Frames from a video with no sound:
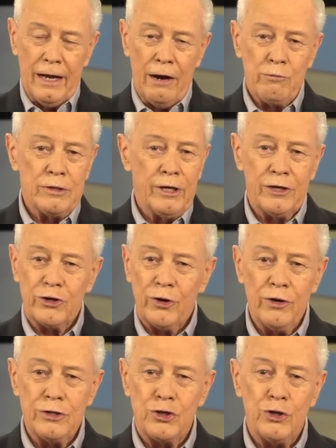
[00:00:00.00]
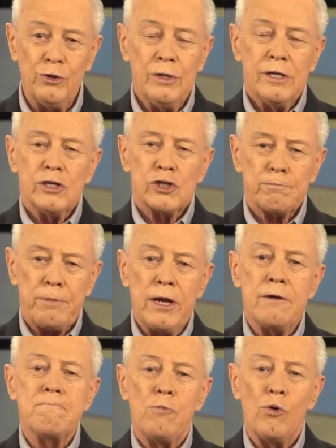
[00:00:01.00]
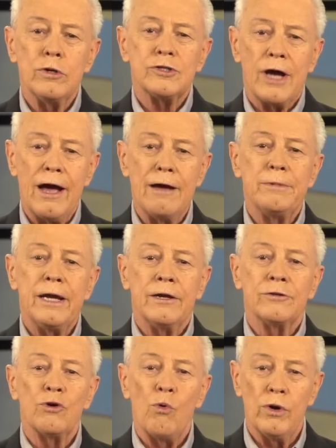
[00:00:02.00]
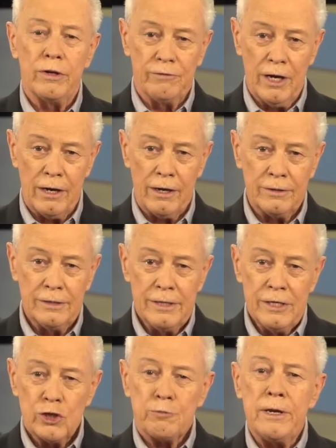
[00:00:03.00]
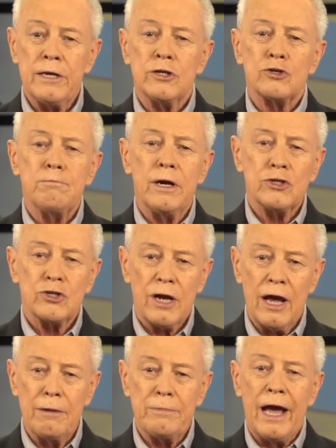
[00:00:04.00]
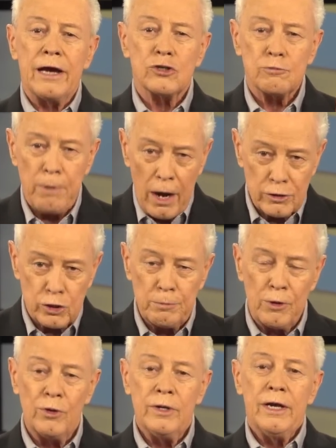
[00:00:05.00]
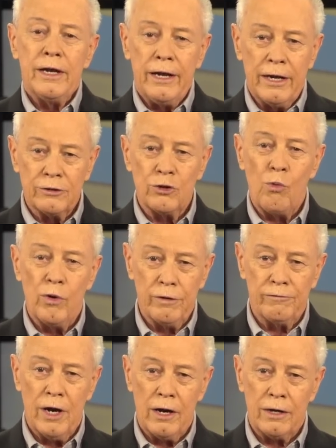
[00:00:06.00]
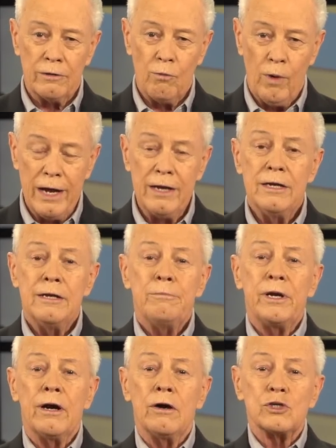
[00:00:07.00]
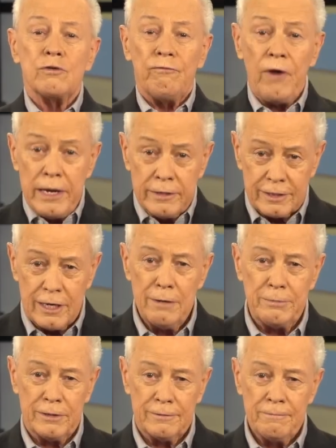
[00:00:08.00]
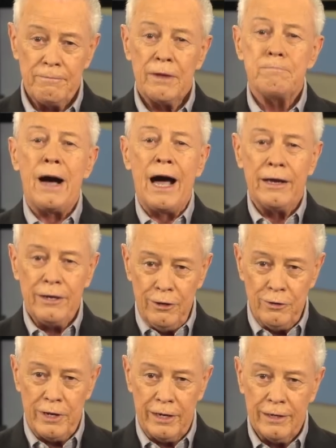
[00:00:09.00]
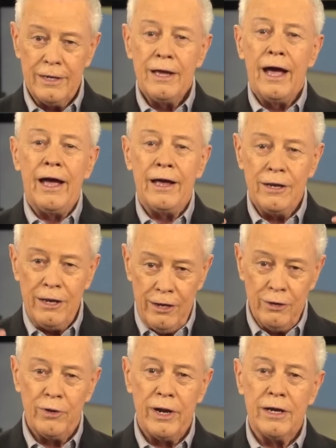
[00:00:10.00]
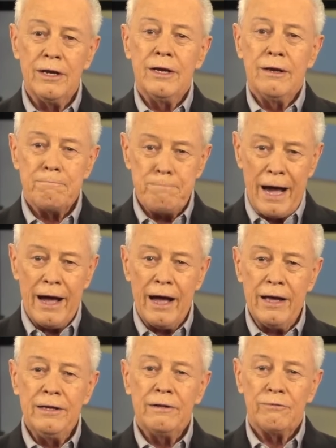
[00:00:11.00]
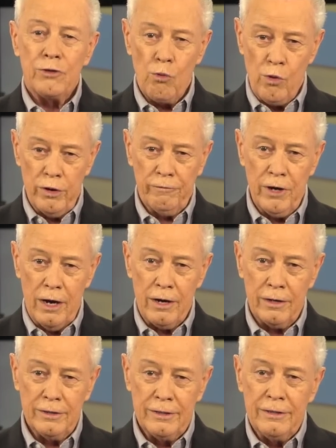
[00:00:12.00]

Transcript: I want to encourage you spend more time in the Word of God. Spend as much time as possible in the Word of God. Why? Because faith cometh by hearing, and hearing by the Word of God.